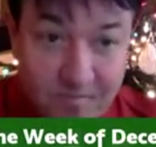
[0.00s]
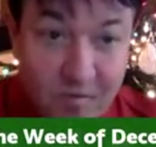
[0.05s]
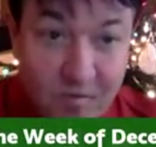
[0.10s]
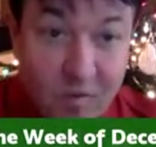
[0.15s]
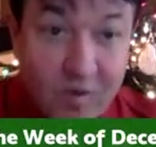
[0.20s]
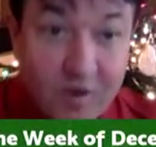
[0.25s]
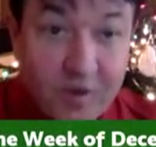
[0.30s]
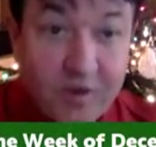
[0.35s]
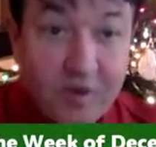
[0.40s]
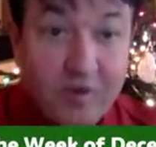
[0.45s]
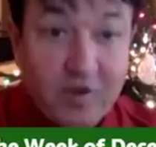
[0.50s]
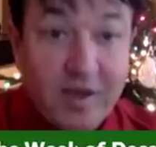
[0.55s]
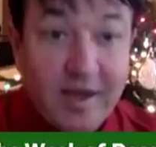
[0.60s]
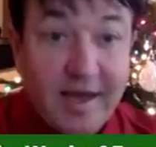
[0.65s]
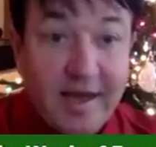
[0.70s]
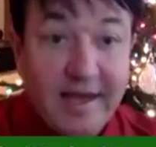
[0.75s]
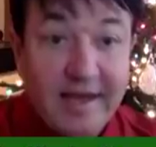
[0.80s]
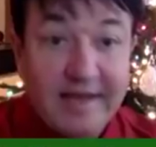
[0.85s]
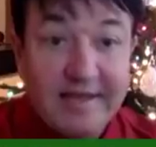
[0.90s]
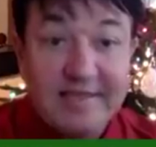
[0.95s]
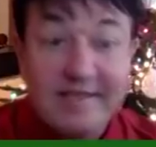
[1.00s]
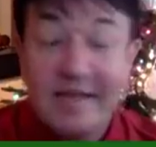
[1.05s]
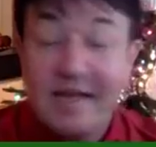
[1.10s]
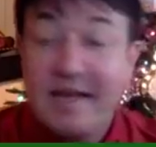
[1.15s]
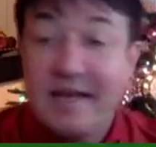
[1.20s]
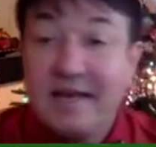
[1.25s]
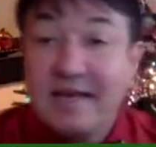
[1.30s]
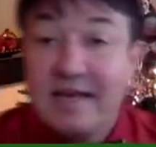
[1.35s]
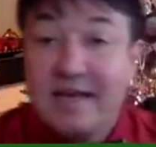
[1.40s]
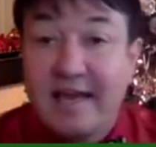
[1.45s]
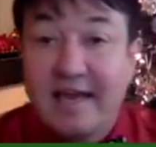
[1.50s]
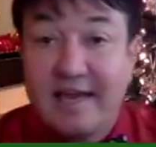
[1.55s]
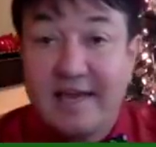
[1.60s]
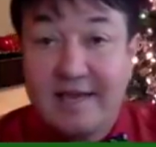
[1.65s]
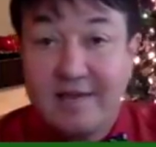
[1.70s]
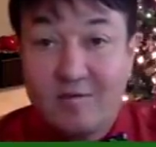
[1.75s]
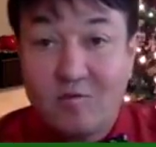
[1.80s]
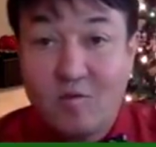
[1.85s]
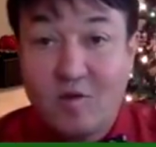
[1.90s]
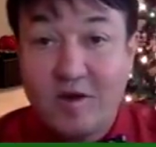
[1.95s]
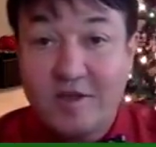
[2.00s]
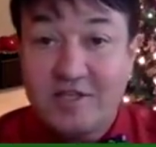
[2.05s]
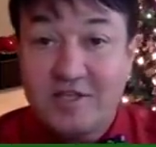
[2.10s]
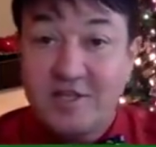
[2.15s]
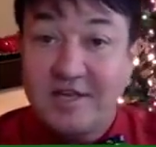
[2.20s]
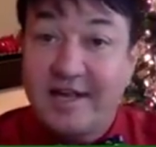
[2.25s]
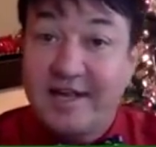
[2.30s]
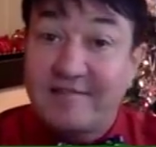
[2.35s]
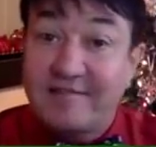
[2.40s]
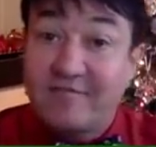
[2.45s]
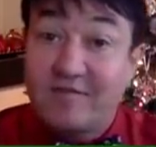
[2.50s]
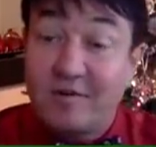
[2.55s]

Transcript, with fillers: where you guys can watch it at,